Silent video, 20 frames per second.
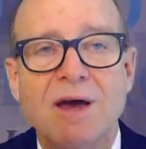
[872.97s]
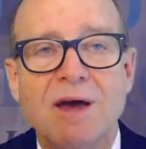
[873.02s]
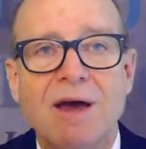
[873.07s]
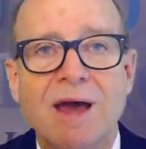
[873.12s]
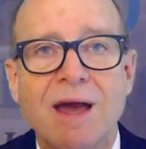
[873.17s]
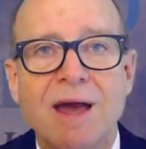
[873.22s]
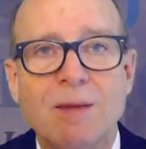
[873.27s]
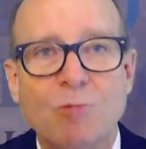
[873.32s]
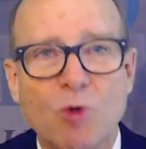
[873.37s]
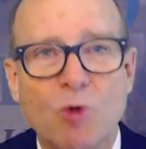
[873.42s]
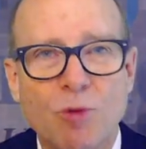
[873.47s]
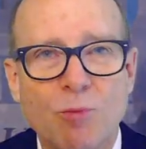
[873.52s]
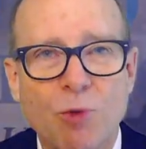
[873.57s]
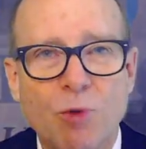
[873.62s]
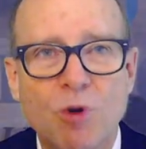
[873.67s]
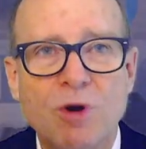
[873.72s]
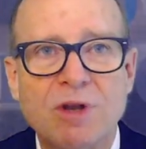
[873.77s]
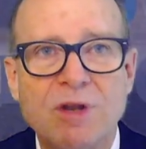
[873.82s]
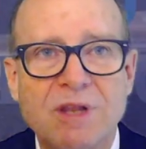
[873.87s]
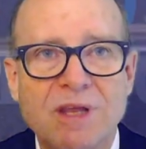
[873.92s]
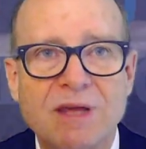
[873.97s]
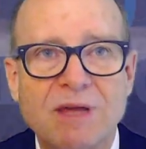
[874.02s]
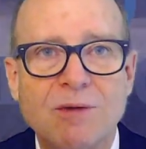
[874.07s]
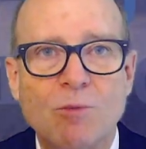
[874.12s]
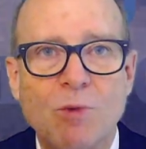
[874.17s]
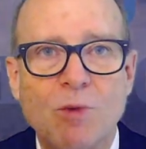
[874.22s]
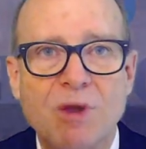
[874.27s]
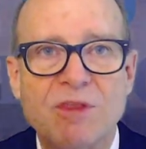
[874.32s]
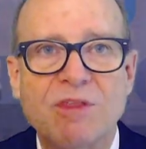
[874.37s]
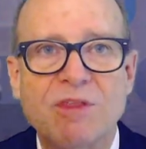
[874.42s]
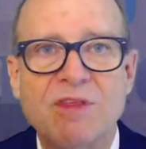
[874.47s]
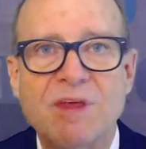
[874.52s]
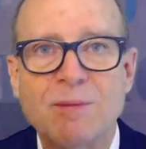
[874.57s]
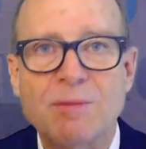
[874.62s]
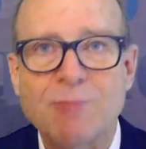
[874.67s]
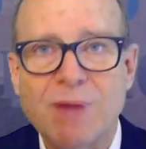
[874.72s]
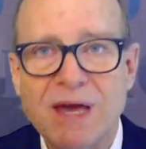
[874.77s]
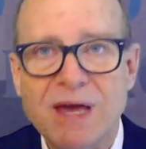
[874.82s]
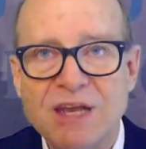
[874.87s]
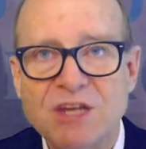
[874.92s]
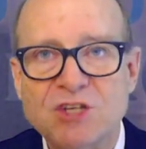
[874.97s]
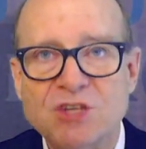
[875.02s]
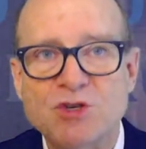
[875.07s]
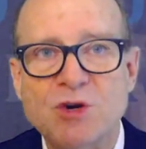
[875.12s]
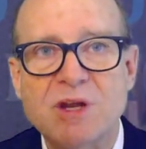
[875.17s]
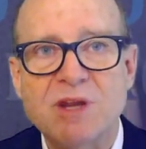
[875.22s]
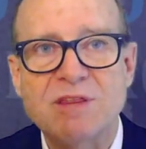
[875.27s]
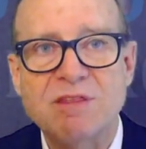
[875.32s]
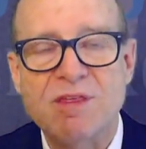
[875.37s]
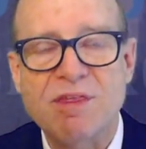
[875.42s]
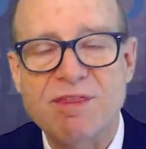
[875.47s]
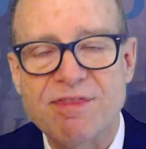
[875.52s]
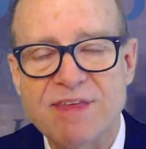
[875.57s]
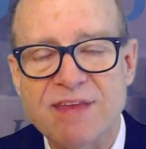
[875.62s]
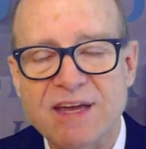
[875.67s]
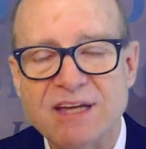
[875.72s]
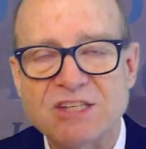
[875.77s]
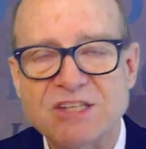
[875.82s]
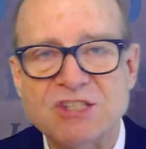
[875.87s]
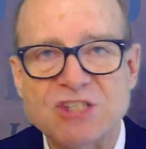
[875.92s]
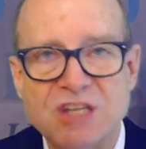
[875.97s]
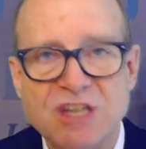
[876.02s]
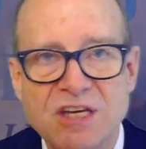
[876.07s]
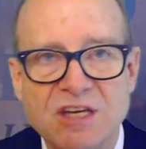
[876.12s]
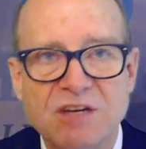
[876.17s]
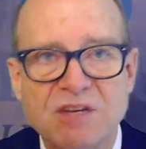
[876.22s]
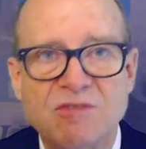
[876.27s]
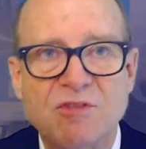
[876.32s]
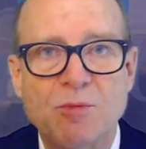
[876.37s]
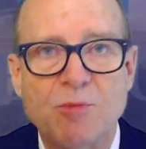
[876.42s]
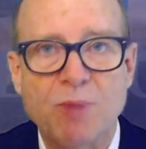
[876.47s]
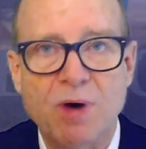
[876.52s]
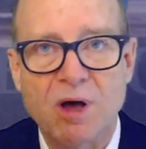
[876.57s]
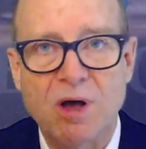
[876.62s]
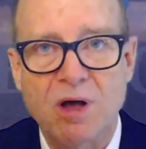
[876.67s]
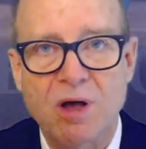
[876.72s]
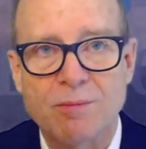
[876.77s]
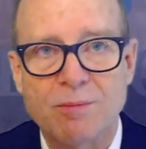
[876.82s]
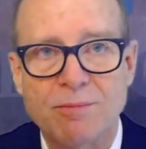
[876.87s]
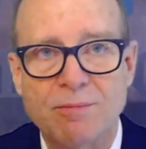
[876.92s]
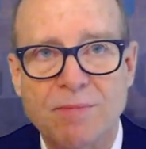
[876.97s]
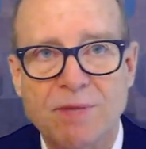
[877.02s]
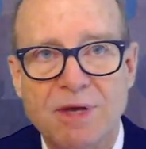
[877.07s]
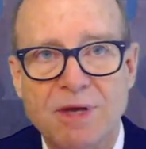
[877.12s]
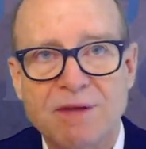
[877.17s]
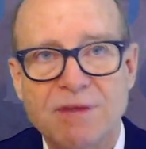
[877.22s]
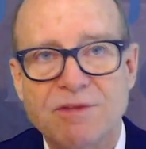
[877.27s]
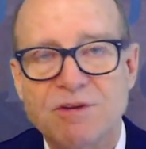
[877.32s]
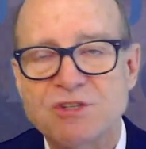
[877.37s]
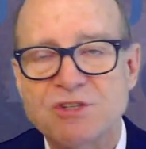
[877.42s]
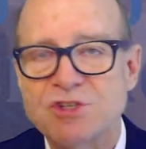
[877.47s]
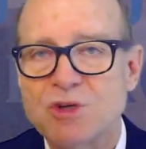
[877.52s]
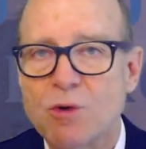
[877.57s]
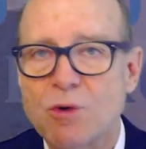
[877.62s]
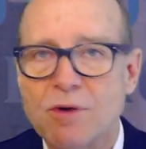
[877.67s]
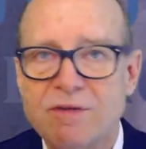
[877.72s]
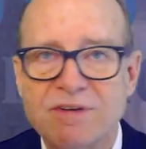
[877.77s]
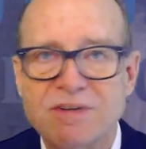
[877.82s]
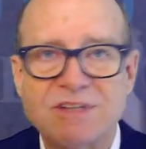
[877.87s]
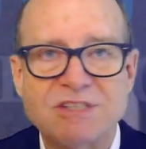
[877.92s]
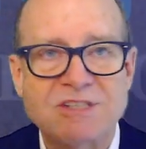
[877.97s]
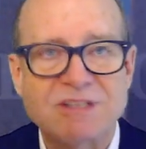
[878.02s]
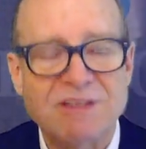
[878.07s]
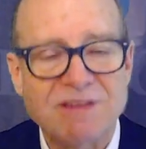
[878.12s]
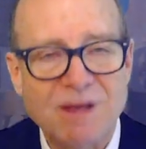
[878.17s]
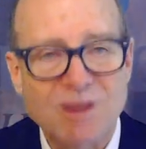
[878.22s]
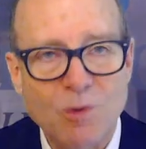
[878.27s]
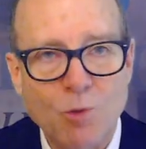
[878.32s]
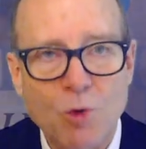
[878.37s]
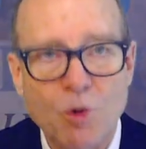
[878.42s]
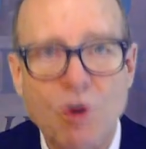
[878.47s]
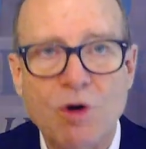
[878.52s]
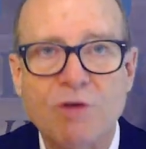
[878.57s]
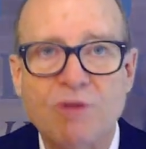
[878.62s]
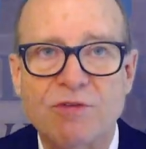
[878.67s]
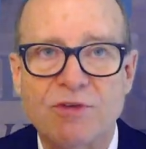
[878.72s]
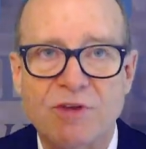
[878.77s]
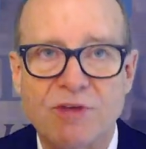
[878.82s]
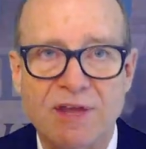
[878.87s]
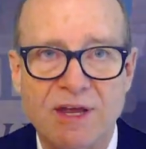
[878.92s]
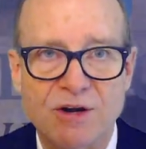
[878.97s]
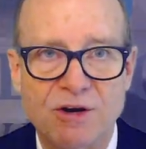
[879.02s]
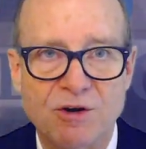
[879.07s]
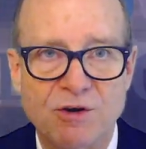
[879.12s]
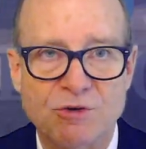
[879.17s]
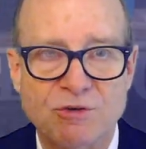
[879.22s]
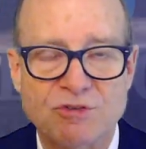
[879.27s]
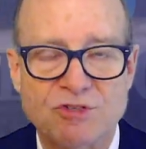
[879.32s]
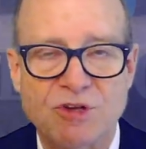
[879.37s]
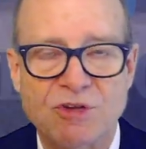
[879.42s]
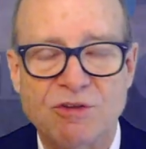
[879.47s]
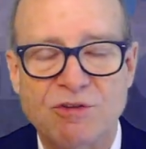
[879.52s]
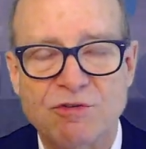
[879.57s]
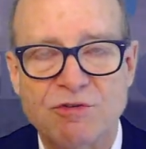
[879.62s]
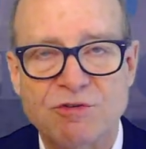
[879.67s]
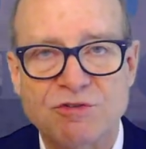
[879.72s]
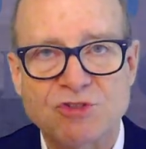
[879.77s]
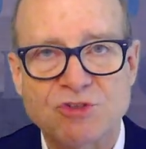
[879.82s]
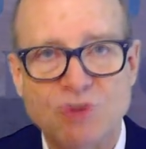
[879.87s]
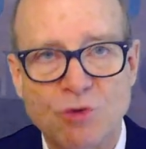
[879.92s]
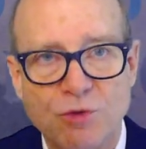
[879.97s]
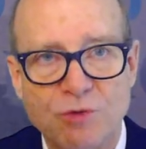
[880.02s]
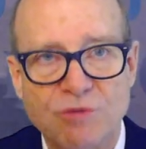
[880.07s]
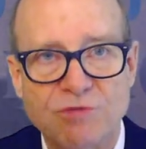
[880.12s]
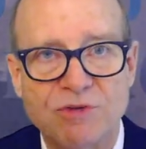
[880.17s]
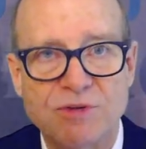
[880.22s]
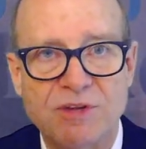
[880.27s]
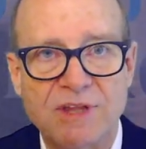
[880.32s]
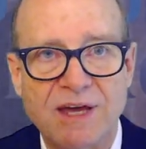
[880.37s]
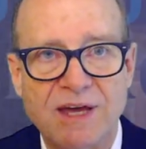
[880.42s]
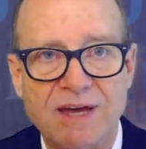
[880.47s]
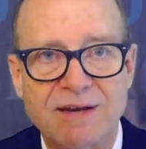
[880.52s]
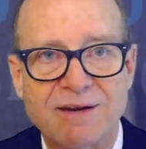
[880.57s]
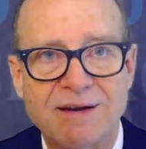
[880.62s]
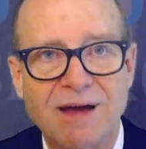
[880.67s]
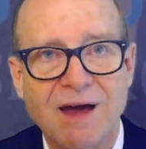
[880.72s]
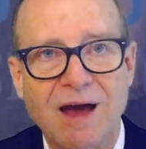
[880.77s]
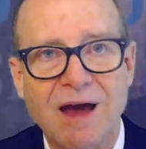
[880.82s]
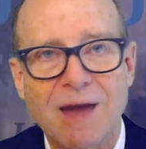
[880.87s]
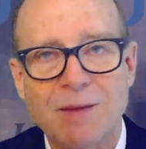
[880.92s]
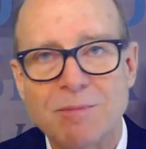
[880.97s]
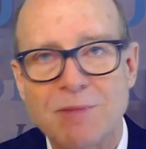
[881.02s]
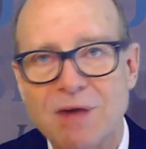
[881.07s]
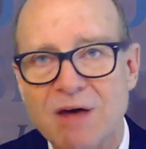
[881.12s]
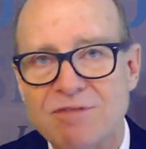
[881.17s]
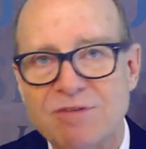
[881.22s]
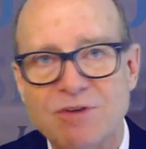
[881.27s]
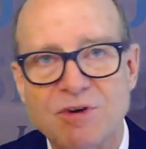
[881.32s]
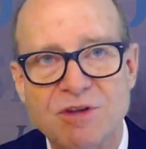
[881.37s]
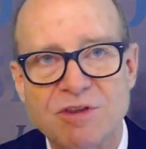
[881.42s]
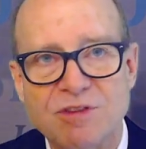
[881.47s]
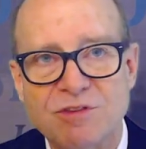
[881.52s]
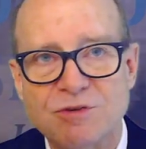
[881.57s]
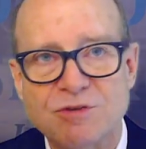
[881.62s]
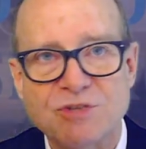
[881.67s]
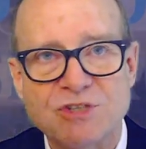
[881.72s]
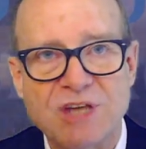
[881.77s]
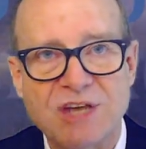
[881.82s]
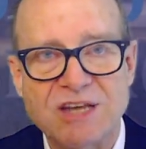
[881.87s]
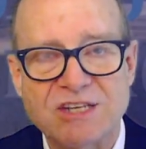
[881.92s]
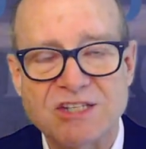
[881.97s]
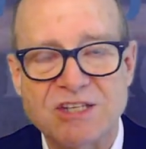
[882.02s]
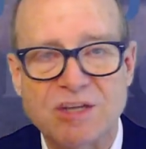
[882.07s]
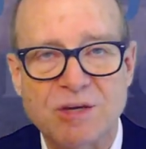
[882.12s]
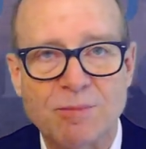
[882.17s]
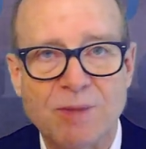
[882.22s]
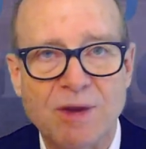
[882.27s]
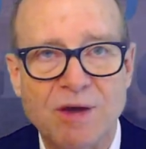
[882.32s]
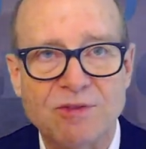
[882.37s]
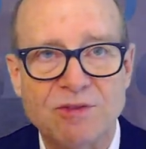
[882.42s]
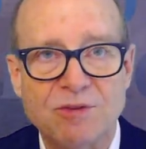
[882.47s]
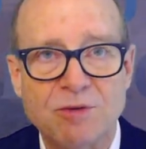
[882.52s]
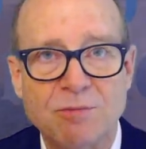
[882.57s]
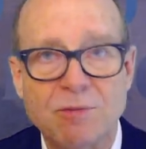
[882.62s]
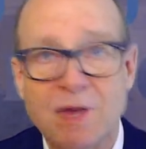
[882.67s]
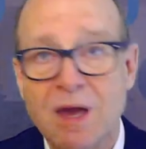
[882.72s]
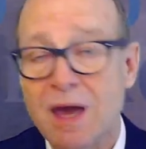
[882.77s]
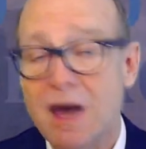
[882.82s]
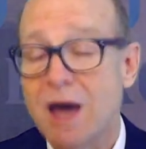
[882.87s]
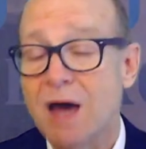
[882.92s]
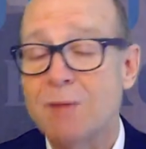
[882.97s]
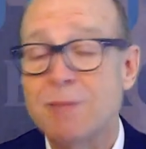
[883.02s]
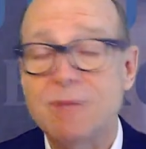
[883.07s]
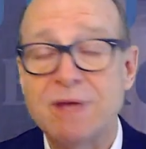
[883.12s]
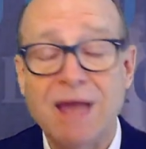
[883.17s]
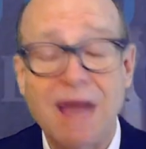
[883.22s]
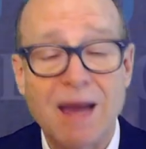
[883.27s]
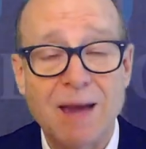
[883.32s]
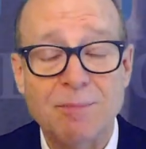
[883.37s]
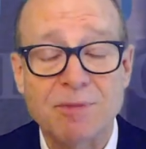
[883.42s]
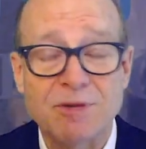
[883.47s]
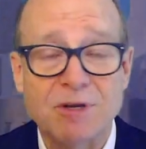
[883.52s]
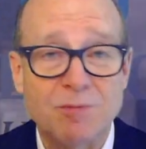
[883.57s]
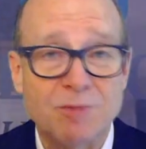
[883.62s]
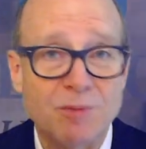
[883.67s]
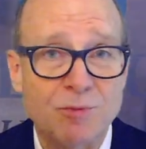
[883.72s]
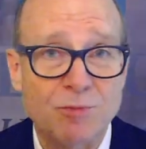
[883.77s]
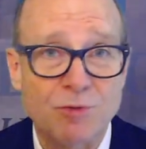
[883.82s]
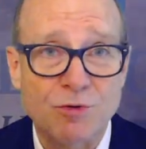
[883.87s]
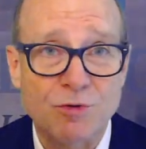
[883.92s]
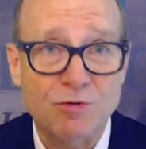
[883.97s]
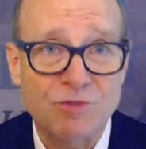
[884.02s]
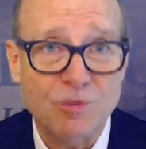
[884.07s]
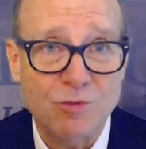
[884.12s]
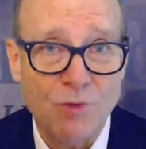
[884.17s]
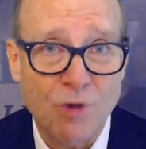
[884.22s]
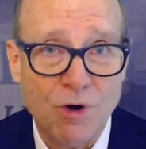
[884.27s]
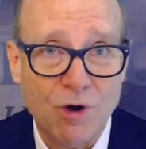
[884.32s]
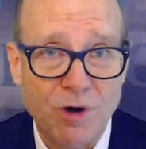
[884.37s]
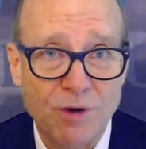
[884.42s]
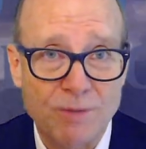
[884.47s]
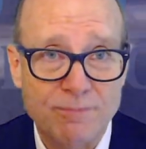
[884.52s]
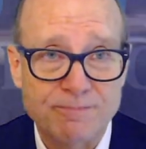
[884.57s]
and more importantly, whether they penetrate the thick skin of the palm. There's no evidence that they work for Lederhose, although they're sold for that. I'm not very enthusiastic about them. I'd be happy to be proven wrong.